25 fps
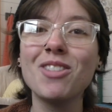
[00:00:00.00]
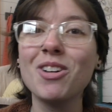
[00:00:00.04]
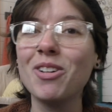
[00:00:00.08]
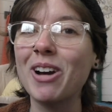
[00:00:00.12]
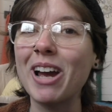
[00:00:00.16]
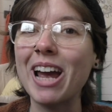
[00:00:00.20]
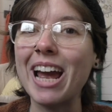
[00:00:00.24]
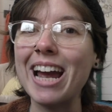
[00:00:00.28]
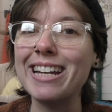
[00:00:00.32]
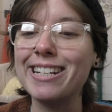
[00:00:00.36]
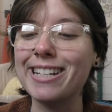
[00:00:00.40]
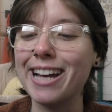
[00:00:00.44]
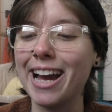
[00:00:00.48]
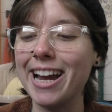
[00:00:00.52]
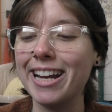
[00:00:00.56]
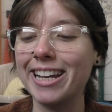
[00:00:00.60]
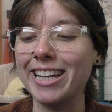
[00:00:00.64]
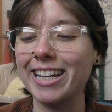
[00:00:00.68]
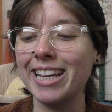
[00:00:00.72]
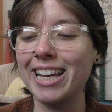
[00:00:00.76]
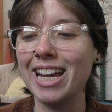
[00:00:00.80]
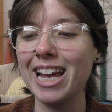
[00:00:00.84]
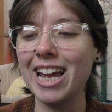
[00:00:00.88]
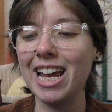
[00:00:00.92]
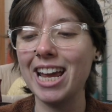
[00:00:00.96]
the way I dyed
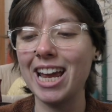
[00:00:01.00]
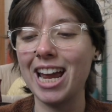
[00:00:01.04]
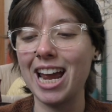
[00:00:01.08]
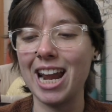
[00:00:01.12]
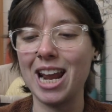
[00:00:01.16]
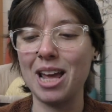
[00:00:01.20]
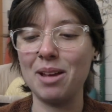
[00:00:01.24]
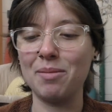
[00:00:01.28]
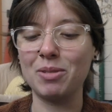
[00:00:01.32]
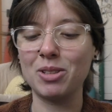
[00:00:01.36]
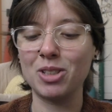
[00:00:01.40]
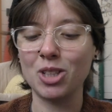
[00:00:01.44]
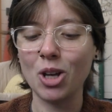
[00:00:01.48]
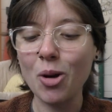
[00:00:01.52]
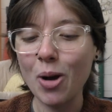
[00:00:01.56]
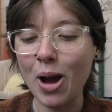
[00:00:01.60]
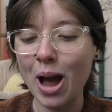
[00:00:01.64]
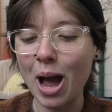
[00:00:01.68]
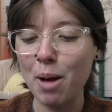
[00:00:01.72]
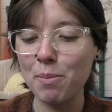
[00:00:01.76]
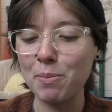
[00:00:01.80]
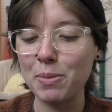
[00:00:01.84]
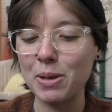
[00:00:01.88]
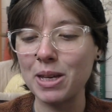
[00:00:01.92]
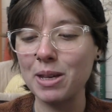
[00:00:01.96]
it, and I'm so
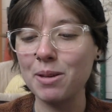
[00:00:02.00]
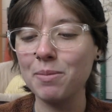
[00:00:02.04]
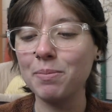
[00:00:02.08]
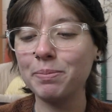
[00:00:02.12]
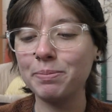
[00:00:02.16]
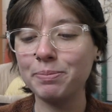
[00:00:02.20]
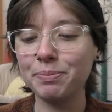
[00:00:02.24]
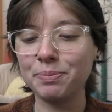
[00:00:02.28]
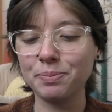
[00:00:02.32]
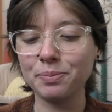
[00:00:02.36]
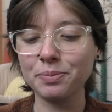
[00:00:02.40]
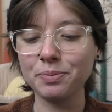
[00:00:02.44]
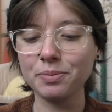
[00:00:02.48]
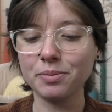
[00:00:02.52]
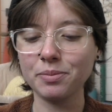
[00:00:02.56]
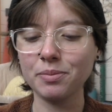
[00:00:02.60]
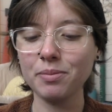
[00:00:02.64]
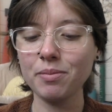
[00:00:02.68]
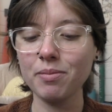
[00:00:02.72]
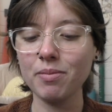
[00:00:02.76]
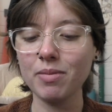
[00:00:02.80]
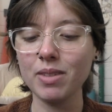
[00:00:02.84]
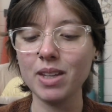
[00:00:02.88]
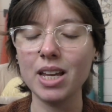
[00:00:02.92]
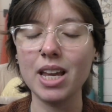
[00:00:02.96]
happy.
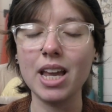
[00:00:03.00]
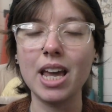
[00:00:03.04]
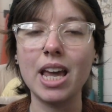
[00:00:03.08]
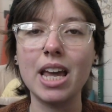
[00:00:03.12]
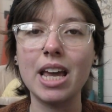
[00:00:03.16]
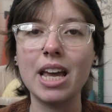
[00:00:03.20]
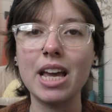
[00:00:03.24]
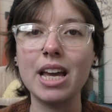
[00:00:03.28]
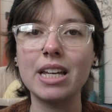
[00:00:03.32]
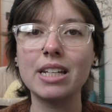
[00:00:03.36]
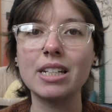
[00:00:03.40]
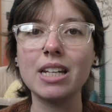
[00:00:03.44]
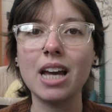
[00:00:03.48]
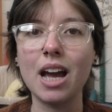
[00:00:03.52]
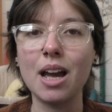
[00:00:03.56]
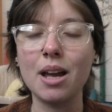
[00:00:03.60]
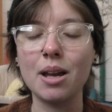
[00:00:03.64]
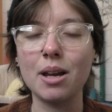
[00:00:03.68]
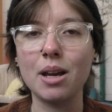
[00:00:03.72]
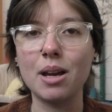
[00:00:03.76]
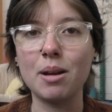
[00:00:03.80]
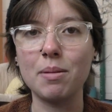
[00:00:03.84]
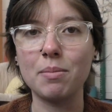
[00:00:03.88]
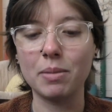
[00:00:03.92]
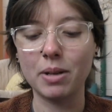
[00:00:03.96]
And
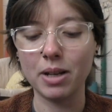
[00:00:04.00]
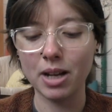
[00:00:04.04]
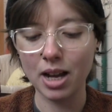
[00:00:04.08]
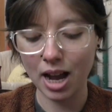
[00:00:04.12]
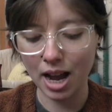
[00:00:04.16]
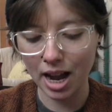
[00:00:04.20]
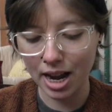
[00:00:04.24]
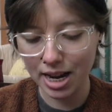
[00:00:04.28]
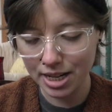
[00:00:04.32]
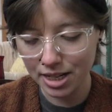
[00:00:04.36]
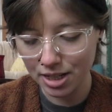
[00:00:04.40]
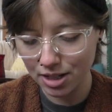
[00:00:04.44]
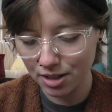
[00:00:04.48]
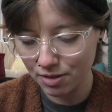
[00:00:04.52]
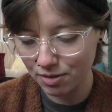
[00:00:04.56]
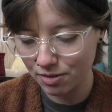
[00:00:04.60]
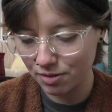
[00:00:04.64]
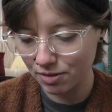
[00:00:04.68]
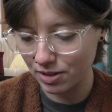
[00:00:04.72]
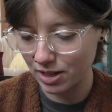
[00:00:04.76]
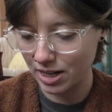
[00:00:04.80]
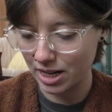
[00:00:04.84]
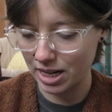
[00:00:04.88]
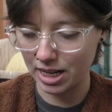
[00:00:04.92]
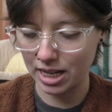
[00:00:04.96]
I'm kind
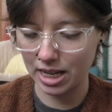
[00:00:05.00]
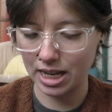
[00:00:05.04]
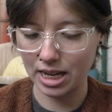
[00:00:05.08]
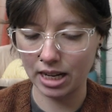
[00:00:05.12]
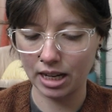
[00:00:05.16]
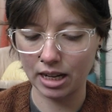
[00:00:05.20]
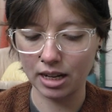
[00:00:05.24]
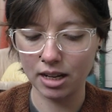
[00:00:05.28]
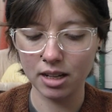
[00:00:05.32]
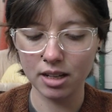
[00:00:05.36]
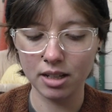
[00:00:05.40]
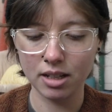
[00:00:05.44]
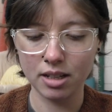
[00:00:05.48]
of knitting